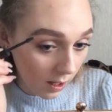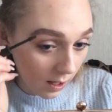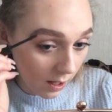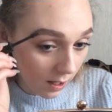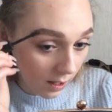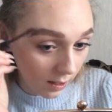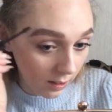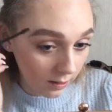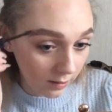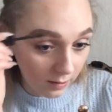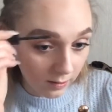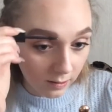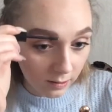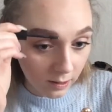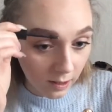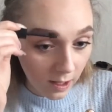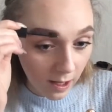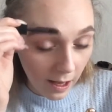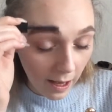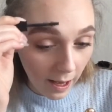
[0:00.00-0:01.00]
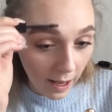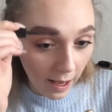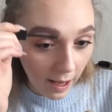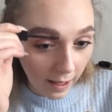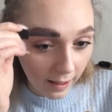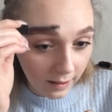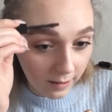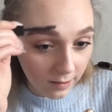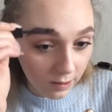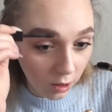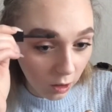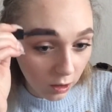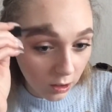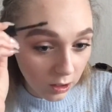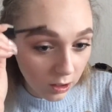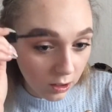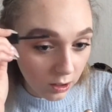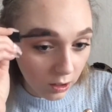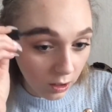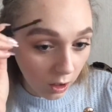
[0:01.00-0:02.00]
and it
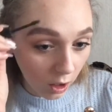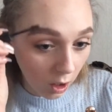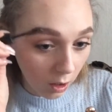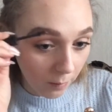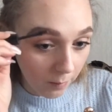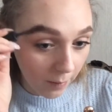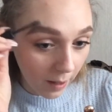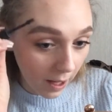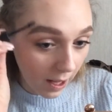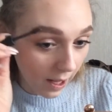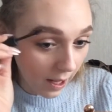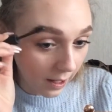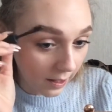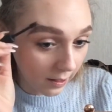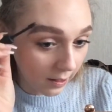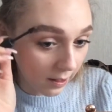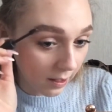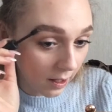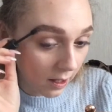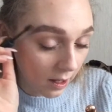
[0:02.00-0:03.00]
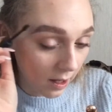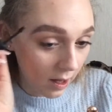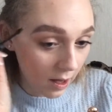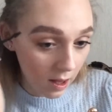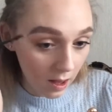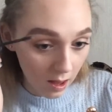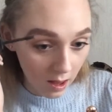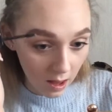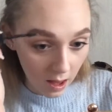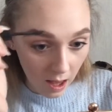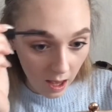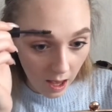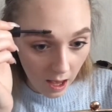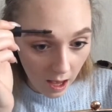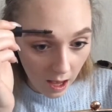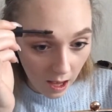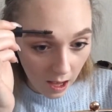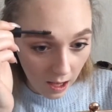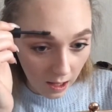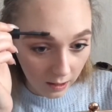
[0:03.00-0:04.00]
does come in
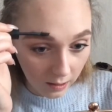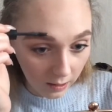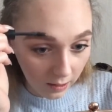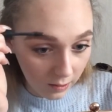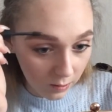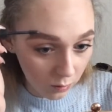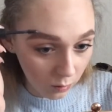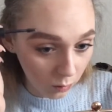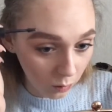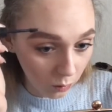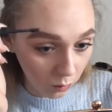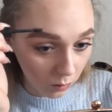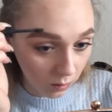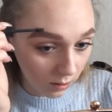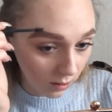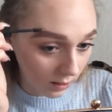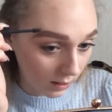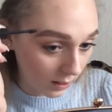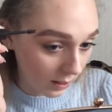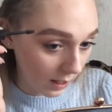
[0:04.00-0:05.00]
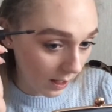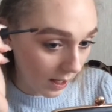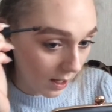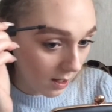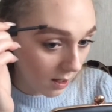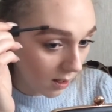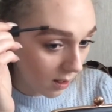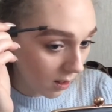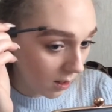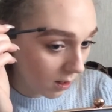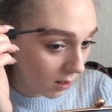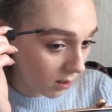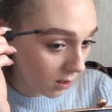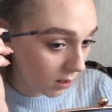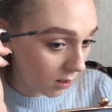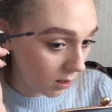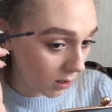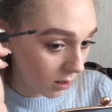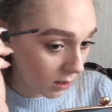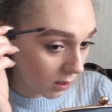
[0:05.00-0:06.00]
a little kit.
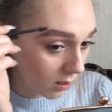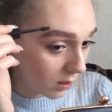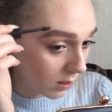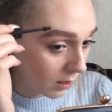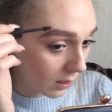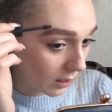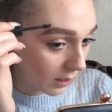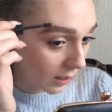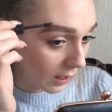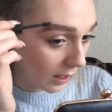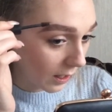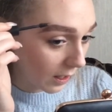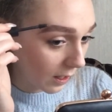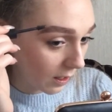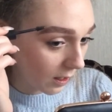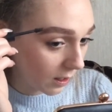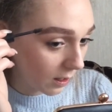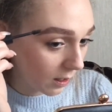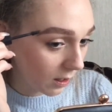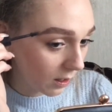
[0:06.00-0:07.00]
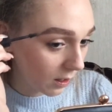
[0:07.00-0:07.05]
You get,